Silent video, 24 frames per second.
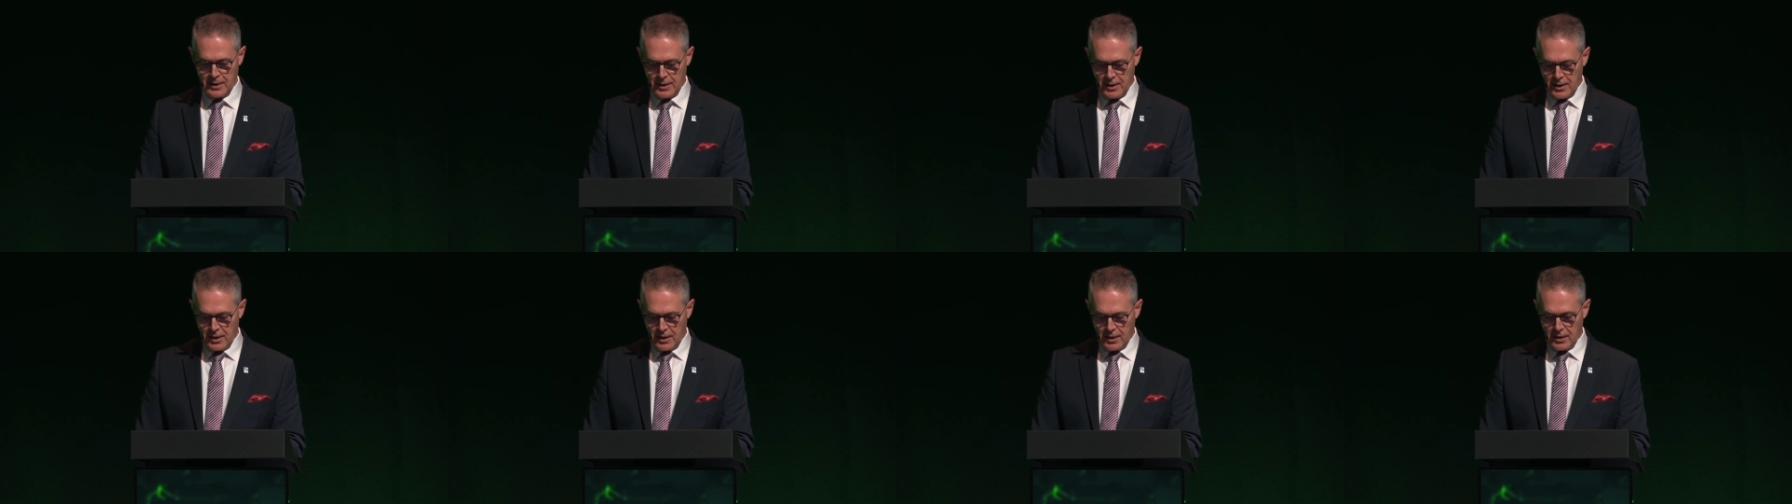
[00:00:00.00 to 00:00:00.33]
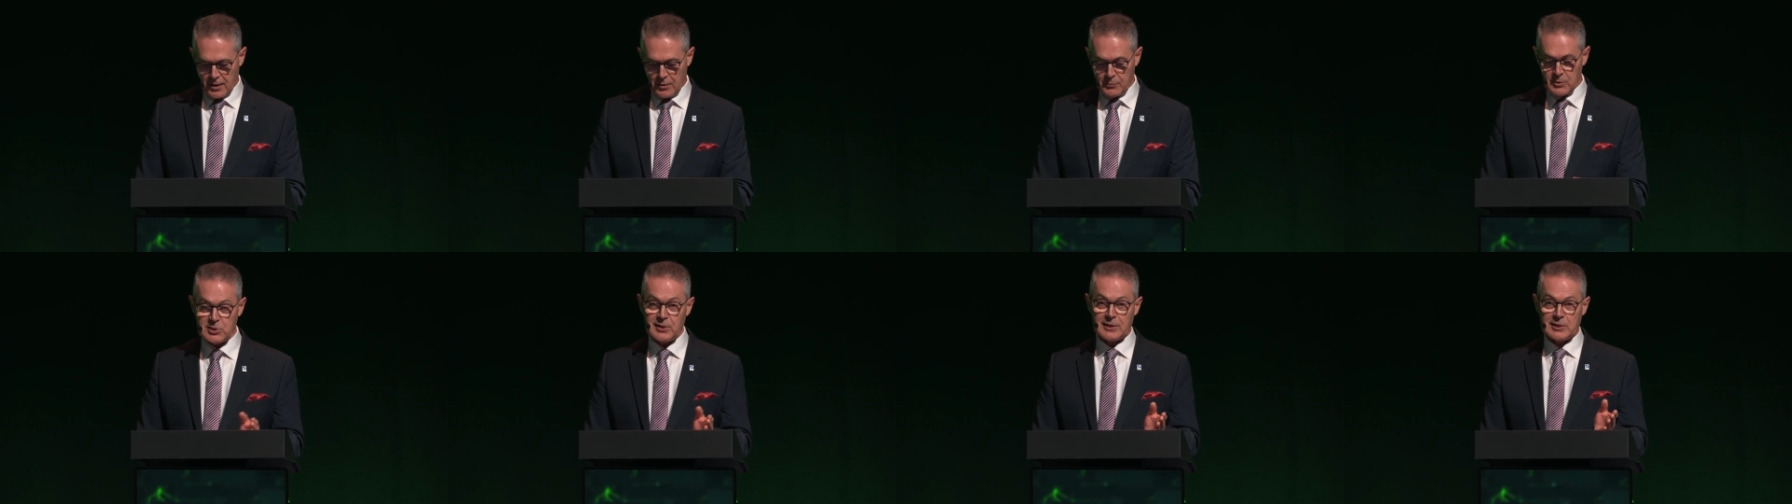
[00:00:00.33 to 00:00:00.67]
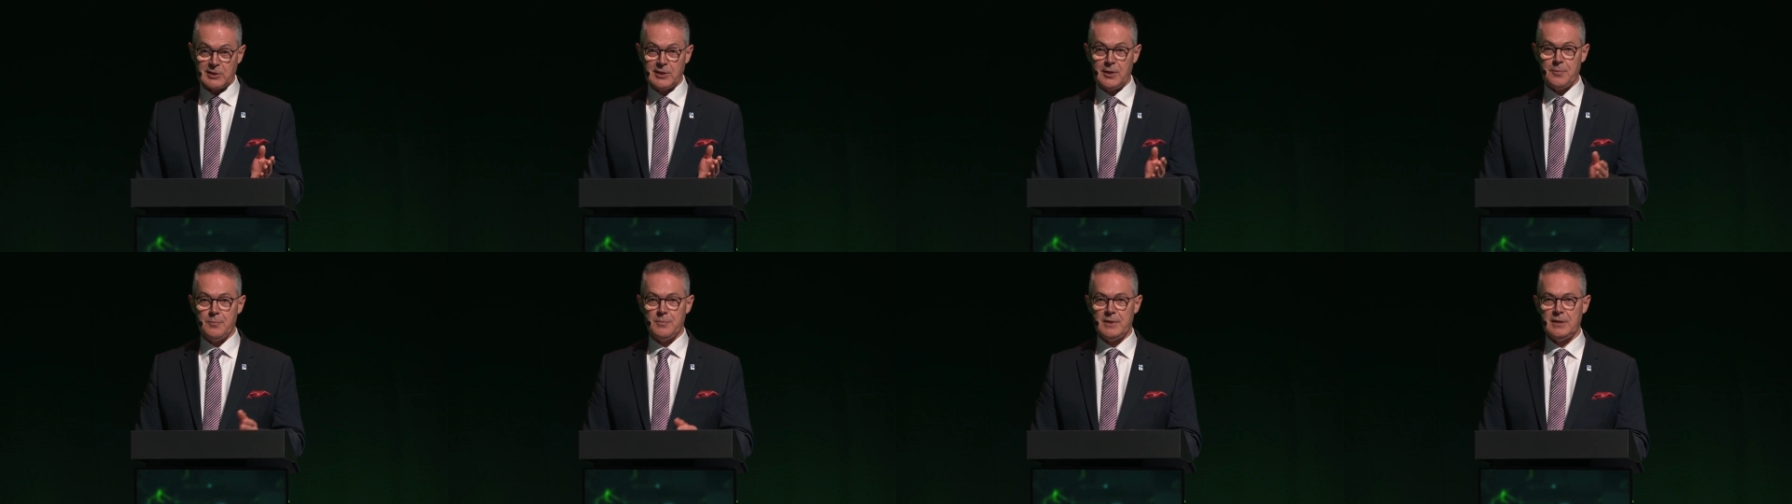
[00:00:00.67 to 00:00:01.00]
uh, which
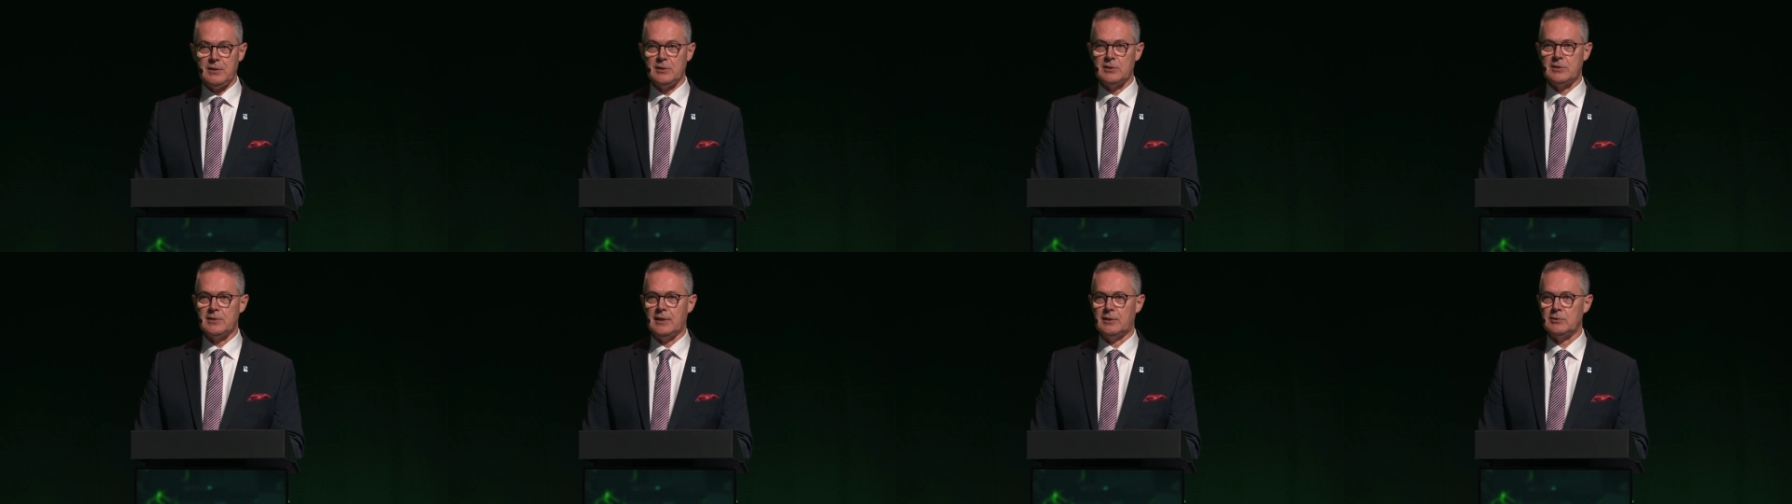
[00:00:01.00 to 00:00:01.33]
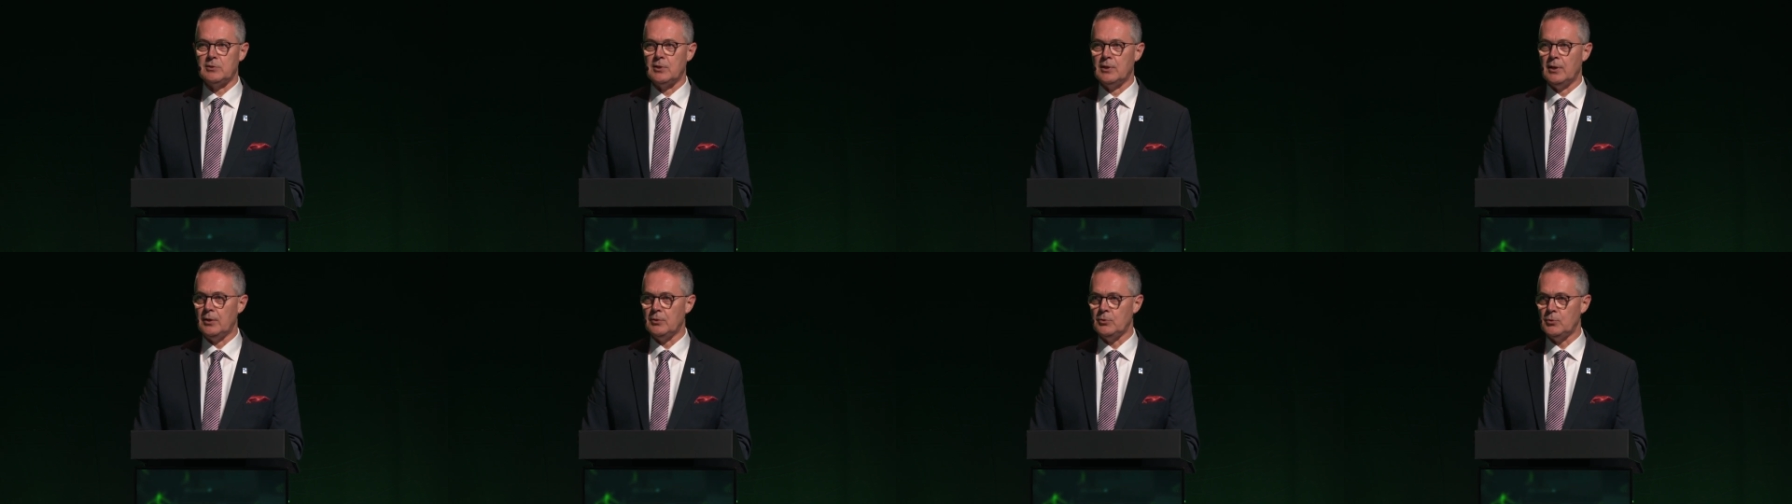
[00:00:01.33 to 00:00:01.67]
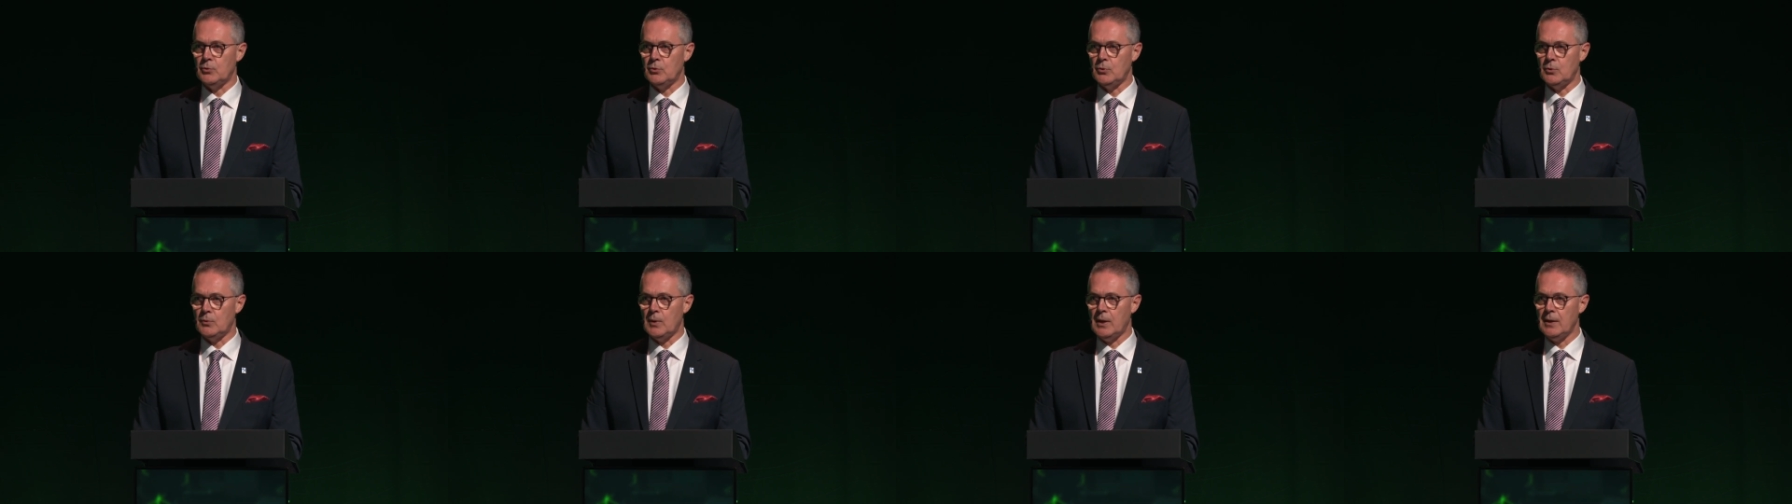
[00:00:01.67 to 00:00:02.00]
actually means that you
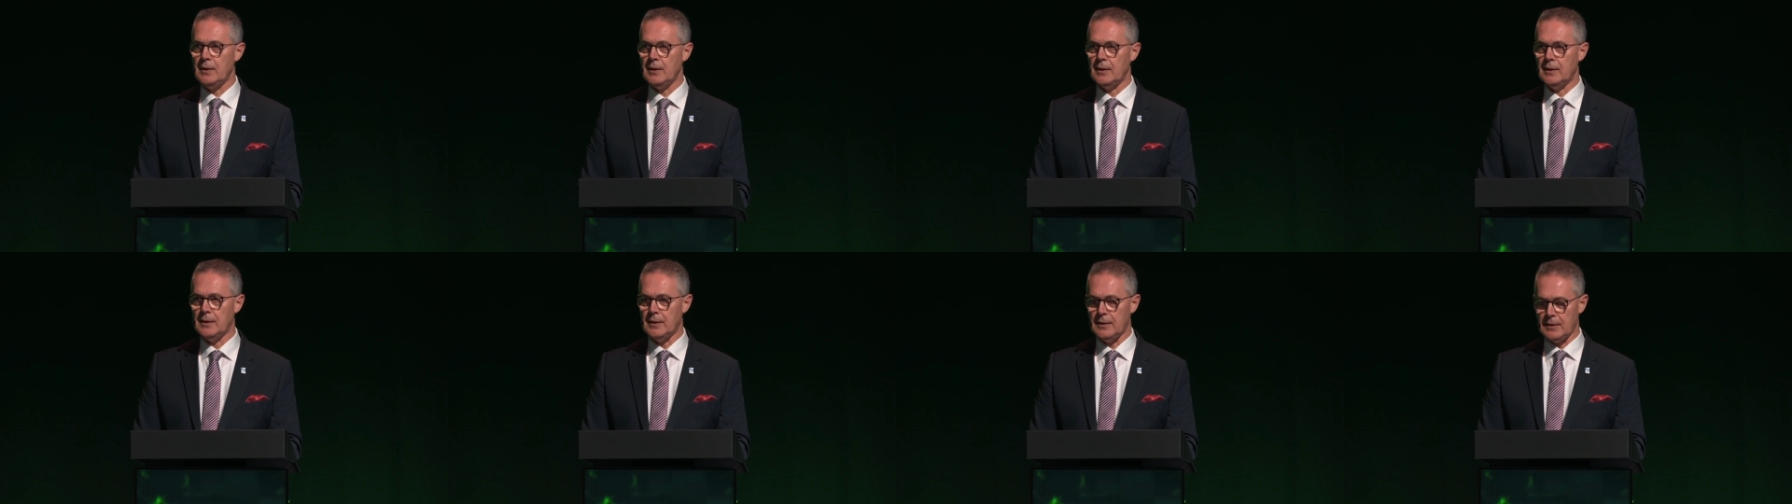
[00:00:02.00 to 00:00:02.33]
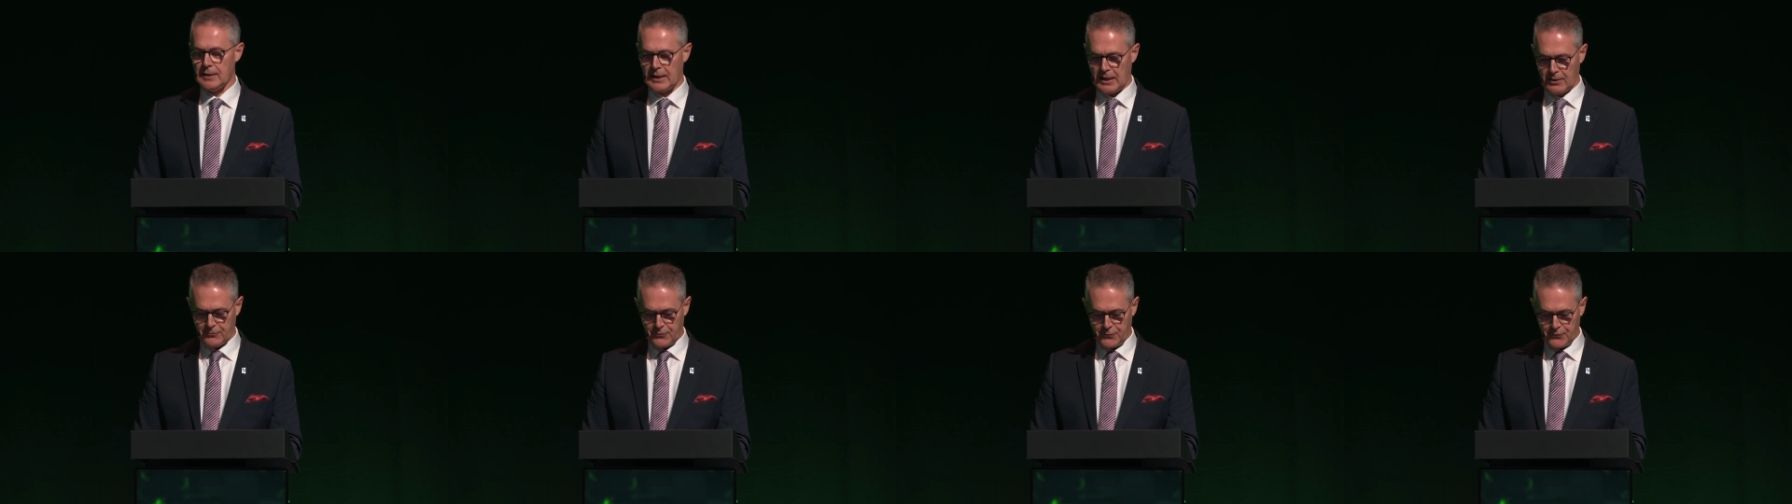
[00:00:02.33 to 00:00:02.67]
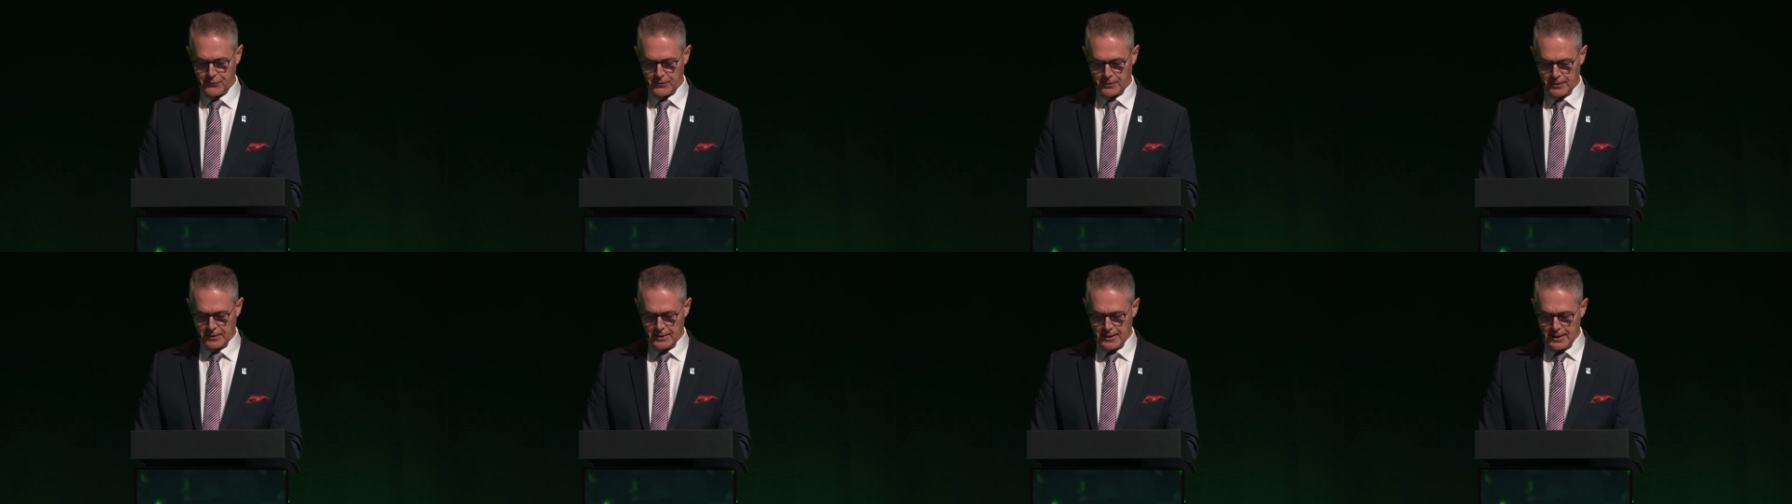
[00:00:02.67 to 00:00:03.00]
uh, have
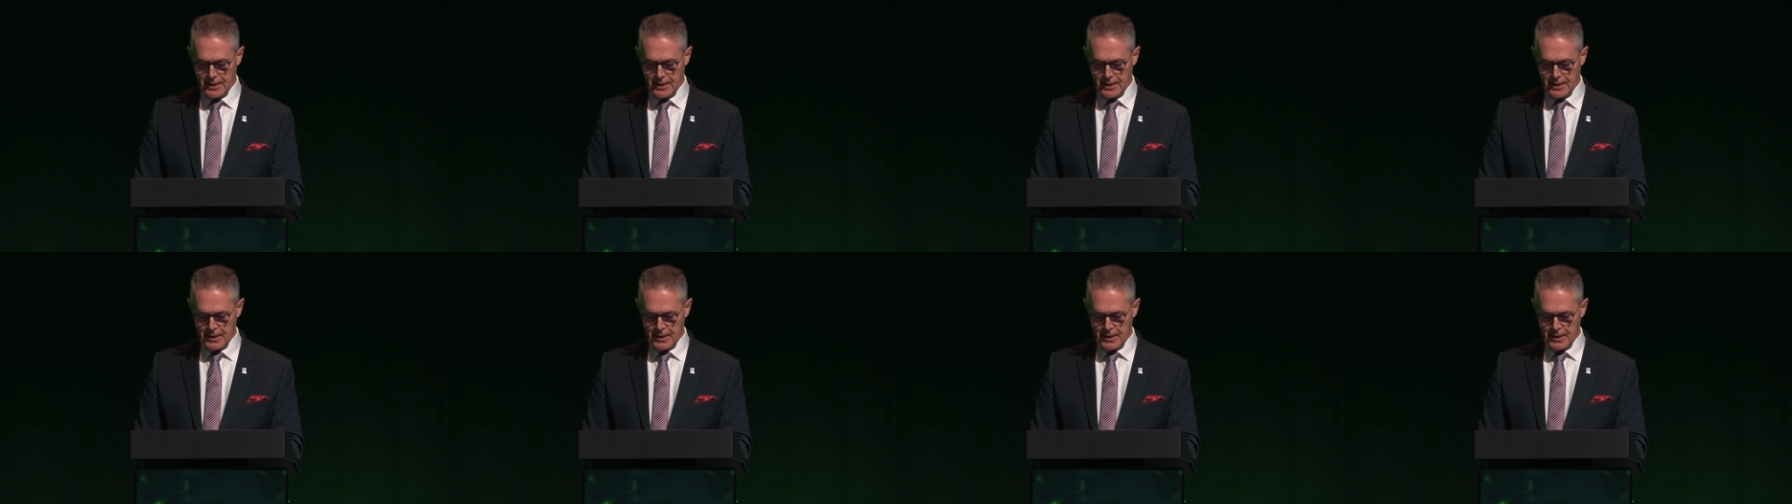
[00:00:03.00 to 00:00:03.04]
uh,